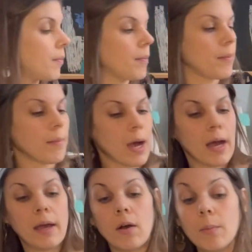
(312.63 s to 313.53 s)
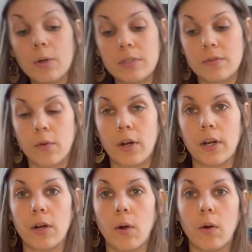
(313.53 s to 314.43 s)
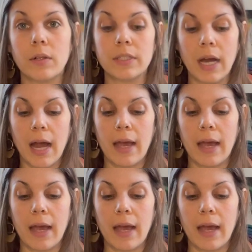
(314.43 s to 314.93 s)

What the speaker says: my almost 4-year-old,